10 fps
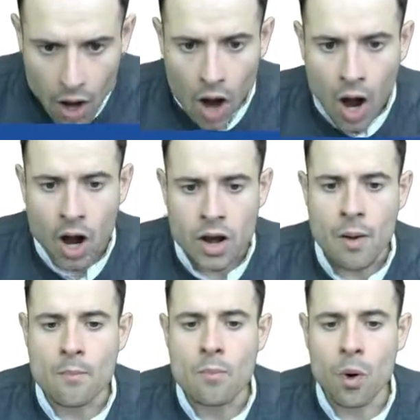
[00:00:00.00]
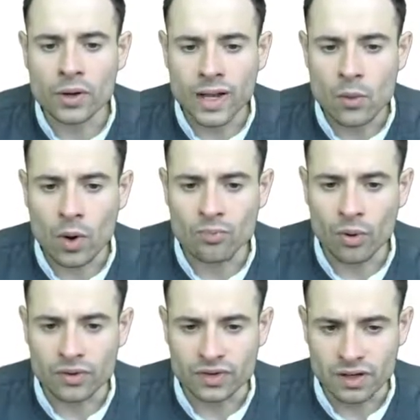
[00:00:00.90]
on more than one
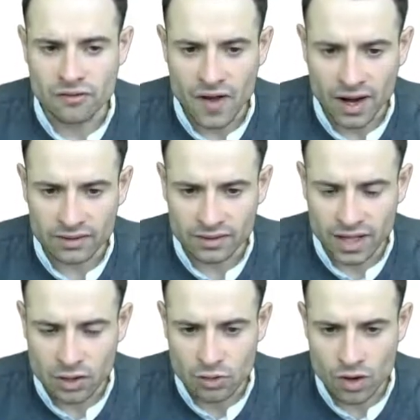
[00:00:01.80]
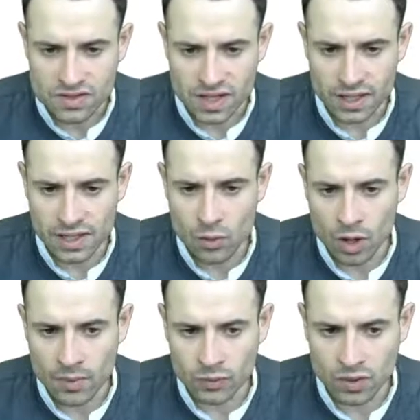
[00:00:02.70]
point. In fact, they cross anywhere
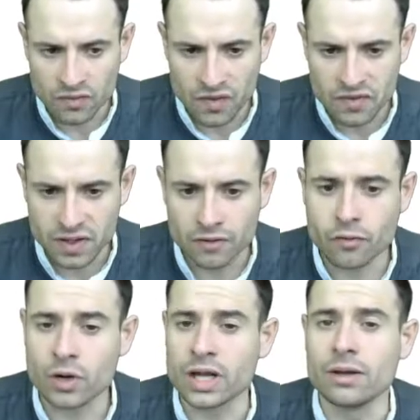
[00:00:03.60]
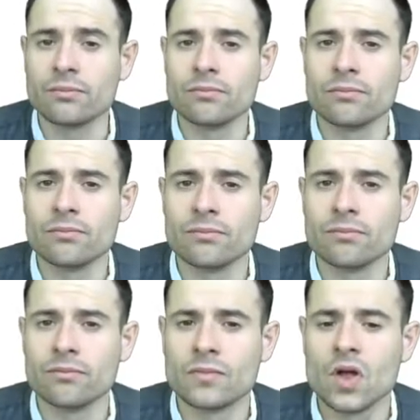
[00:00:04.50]
between 50 and 40.
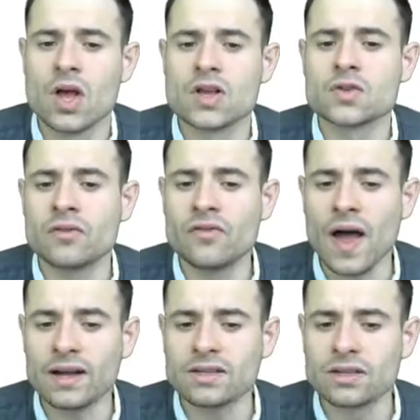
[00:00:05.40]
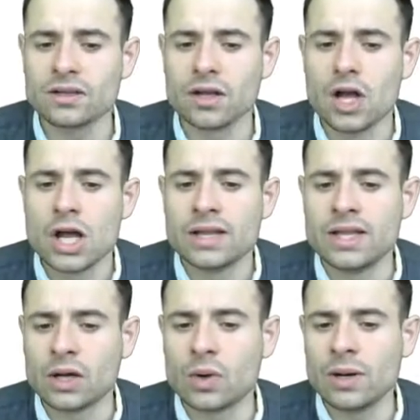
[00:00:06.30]
So in fact, the
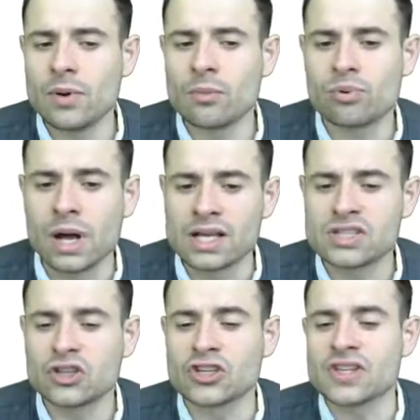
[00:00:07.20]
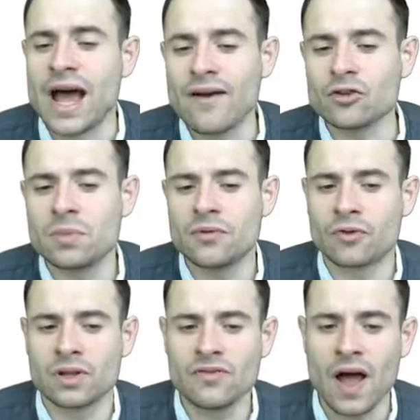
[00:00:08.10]
equilibrium price doesn't have to be
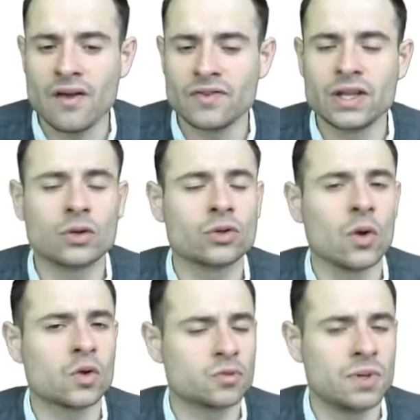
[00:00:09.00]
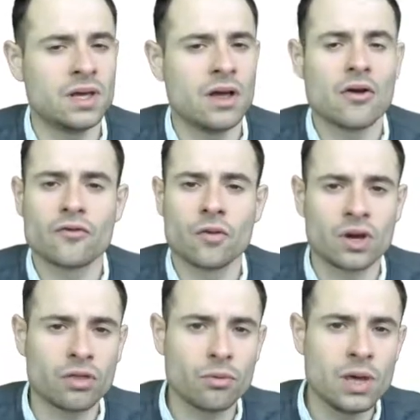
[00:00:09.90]
45, it could also be
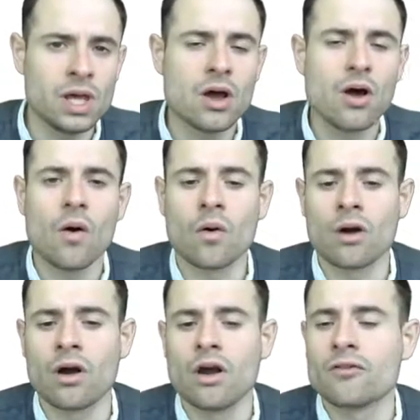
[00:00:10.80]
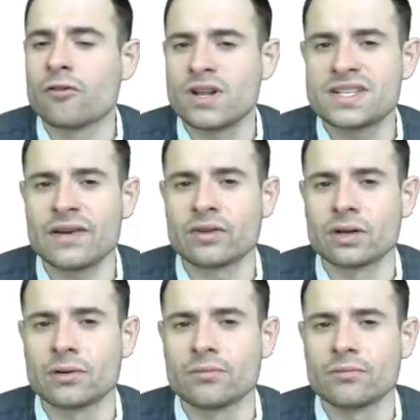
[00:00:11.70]
43 or 47.
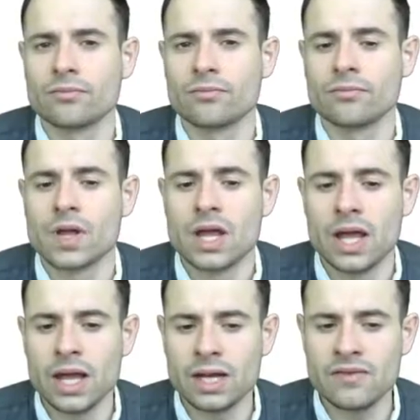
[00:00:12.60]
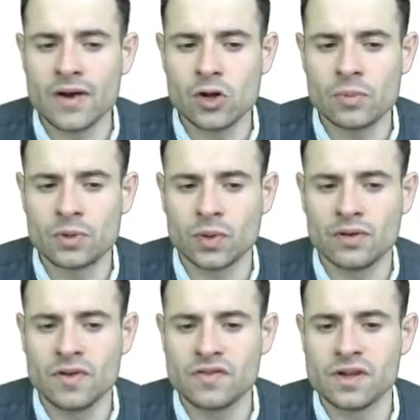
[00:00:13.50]
Any value between
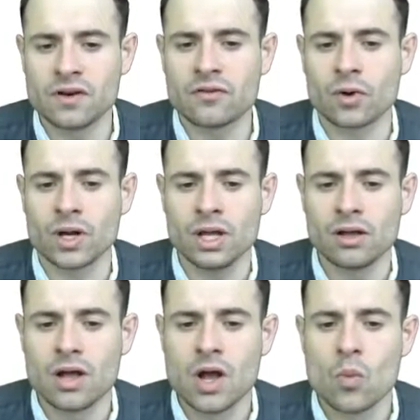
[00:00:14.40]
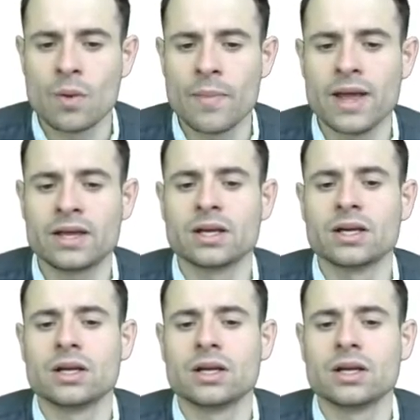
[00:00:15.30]
50 and 40 will make